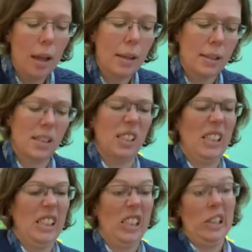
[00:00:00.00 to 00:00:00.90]
and
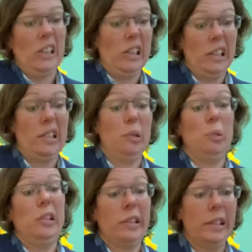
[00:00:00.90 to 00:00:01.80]
it's not
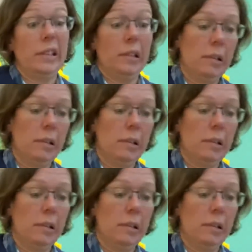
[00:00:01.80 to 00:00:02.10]
working.